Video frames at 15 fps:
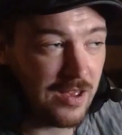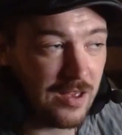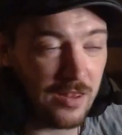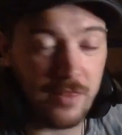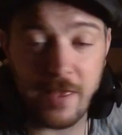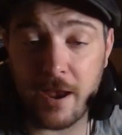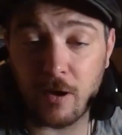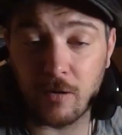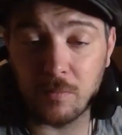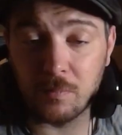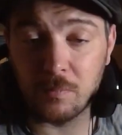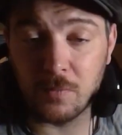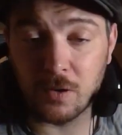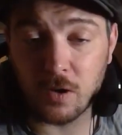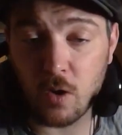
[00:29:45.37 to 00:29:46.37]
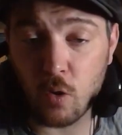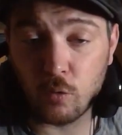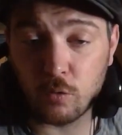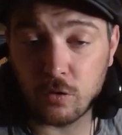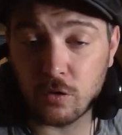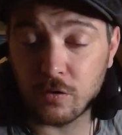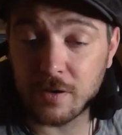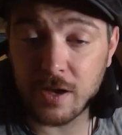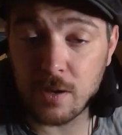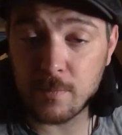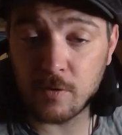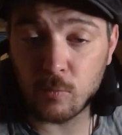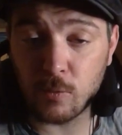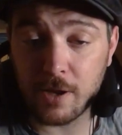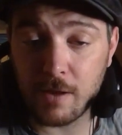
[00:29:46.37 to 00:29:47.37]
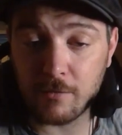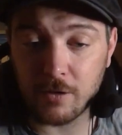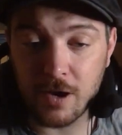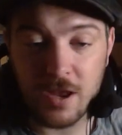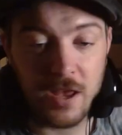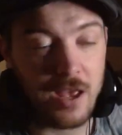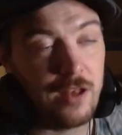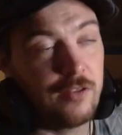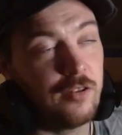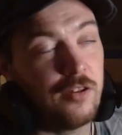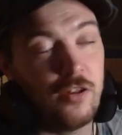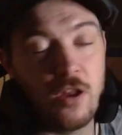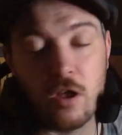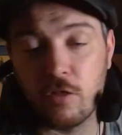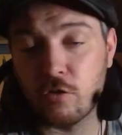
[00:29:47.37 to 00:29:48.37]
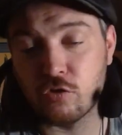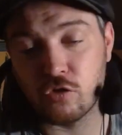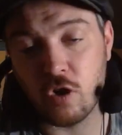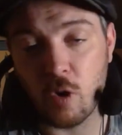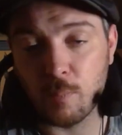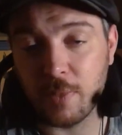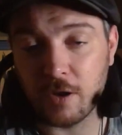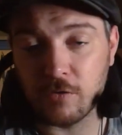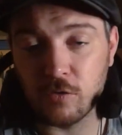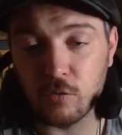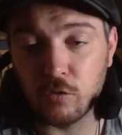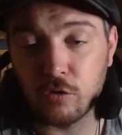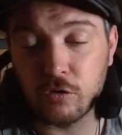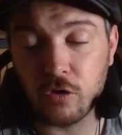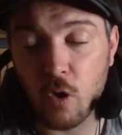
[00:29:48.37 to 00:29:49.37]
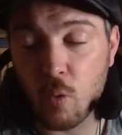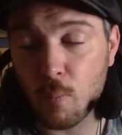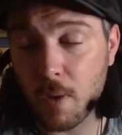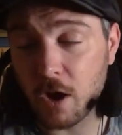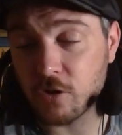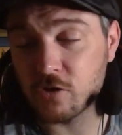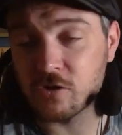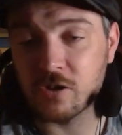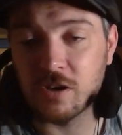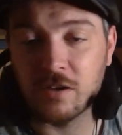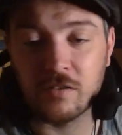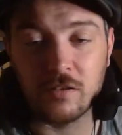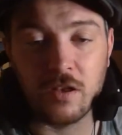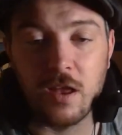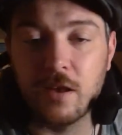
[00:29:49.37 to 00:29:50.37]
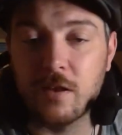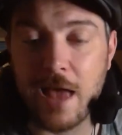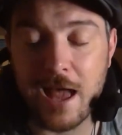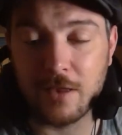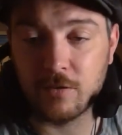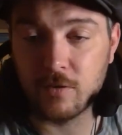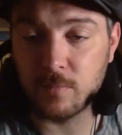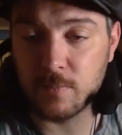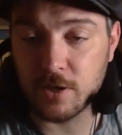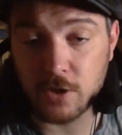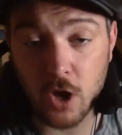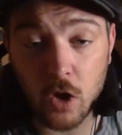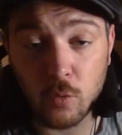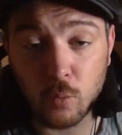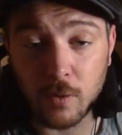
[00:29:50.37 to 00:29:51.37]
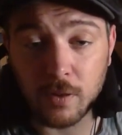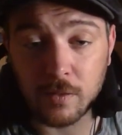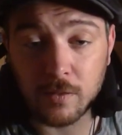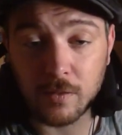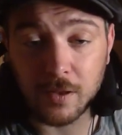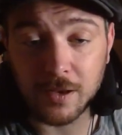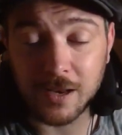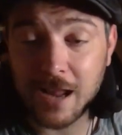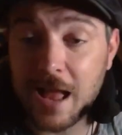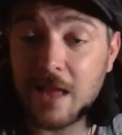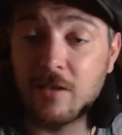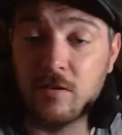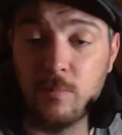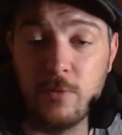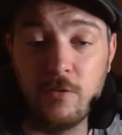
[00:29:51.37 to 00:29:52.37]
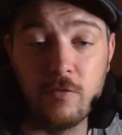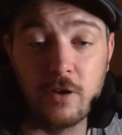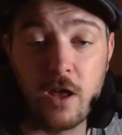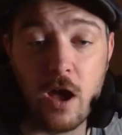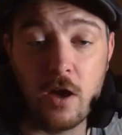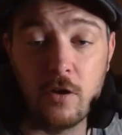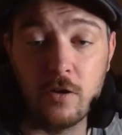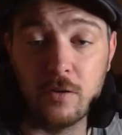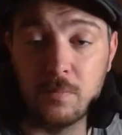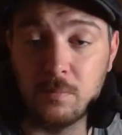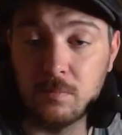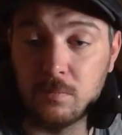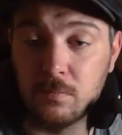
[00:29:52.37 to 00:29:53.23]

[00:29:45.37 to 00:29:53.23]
there, a ghost or demon, whatever. It's another trope that's used so much, it has to be done with. Like, it has to be retired.